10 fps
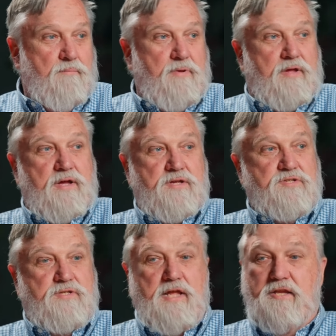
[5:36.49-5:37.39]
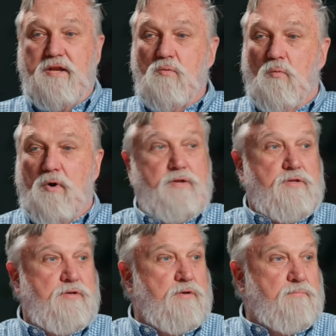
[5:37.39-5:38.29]
because they didn't
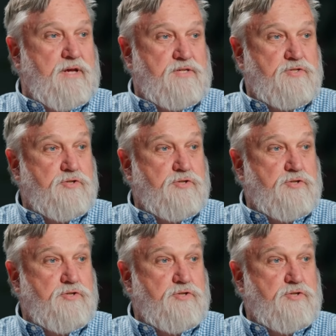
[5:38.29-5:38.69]
want to mix